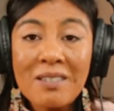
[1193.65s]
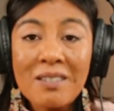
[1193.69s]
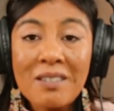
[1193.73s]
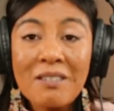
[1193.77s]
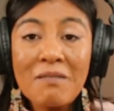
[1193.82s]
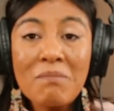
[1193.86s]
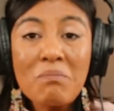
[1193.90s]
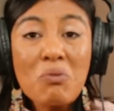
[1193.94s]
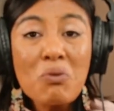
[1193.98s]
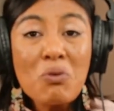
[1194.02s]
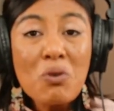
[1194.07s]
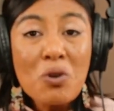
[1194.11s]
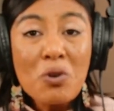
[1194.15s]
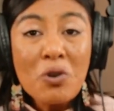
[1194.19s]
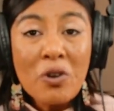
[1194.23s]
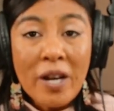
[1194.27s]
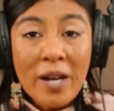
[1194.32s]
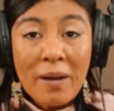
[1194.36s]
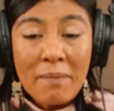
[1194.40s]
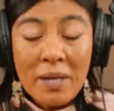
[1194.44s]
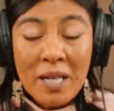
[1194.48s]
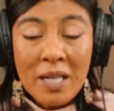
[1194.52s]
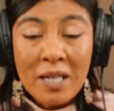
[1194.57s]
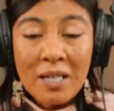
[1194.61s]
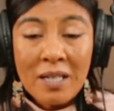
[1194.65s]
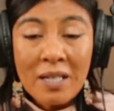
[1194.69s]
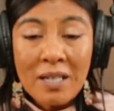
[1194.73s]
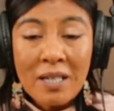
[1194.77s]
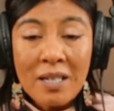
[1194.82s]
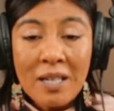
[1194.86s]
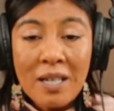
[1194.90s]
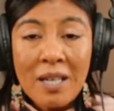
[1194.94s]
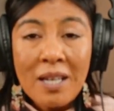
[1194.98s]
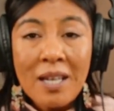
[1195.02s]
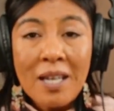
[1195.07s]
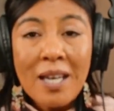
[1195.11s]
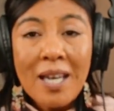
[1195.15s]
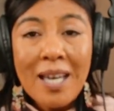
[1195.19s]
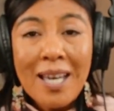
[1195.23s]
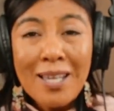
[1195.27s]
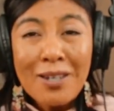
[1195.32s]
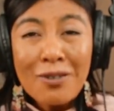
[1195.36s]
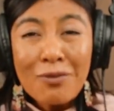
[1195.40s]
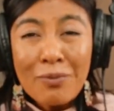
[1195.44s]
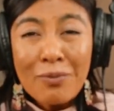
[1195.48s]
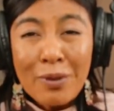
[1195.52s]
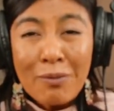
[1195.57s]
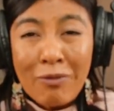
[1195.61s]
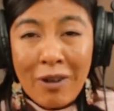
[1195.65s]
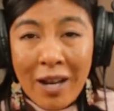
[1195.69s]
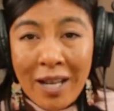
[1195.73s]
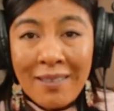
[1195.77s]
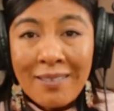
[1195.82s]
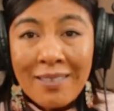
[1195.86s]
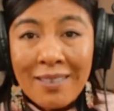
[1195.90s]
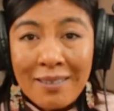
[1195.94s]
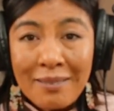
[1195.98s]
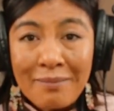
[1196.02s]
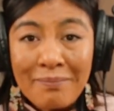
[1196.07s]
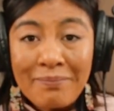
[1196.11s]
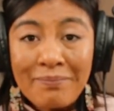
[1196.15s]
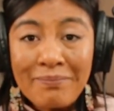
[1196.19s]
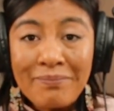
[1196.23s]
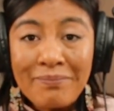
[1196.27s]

of programming and rewrite them.